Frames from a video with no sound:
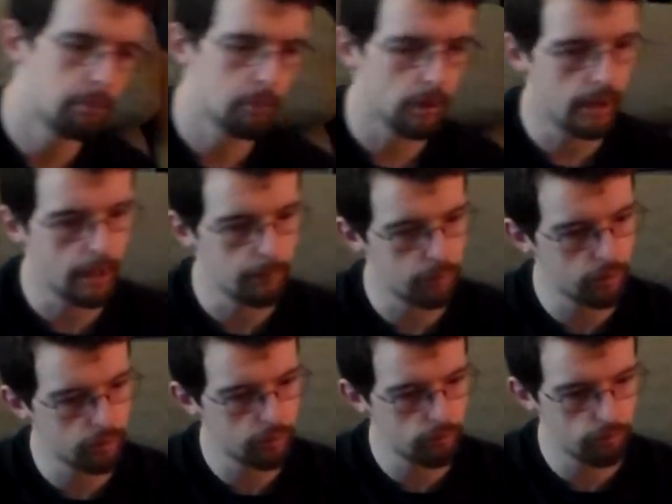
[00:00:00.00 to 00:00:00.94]

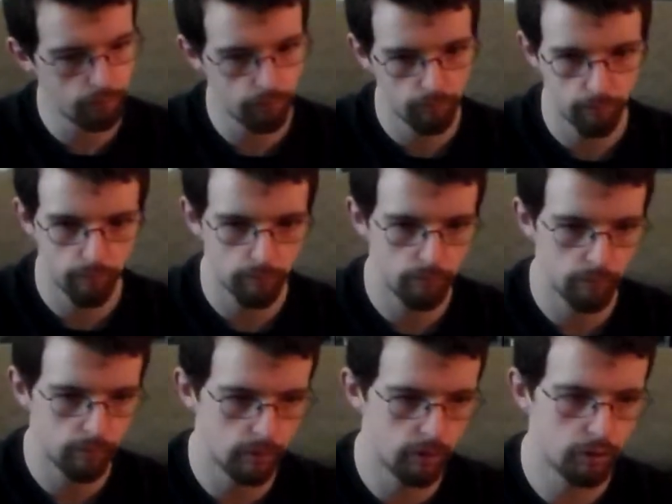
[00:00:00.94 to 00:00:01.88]
Perhaps
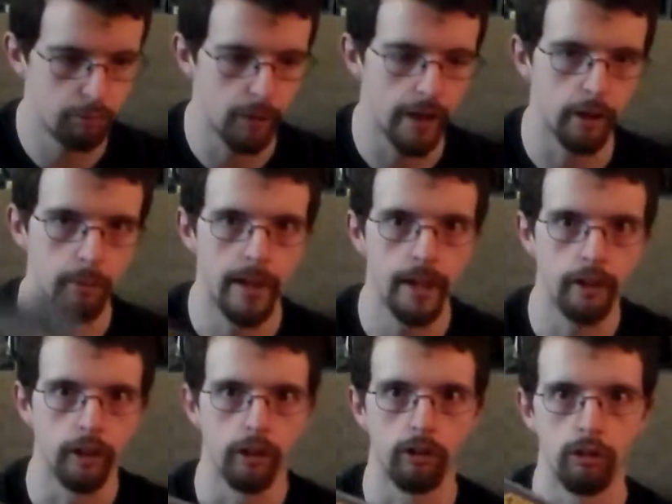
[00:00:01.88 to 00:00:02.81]

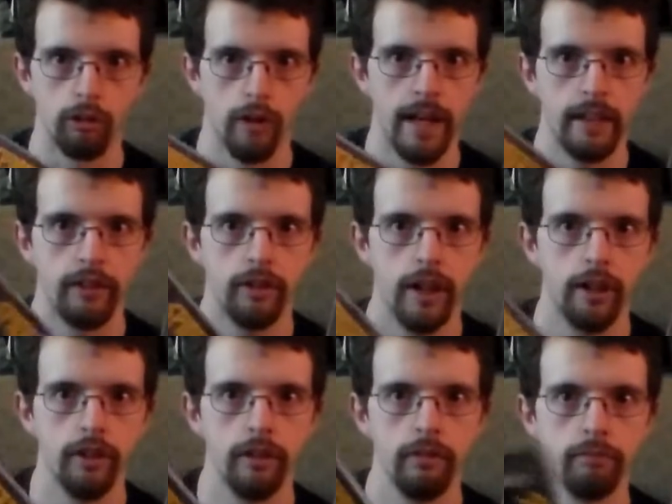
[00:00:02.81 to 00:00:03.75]
Spider-Man or Grind
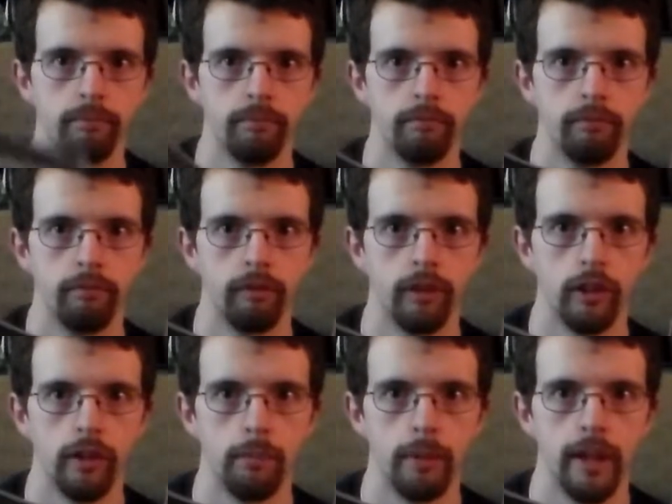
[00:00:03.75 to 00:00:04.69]
Session for
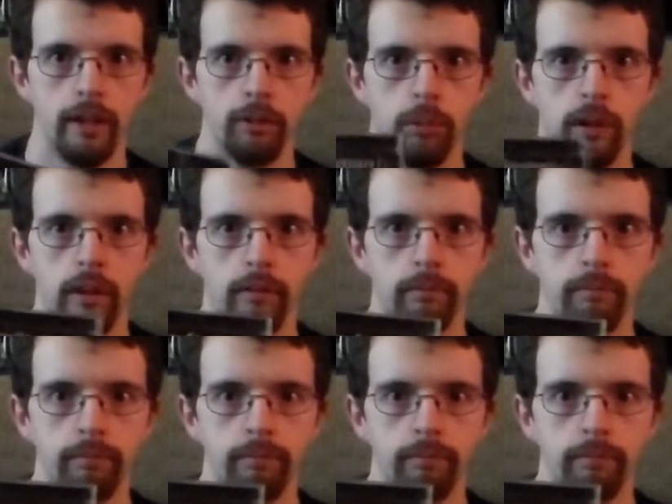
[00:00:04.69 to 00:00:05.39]
the PS1?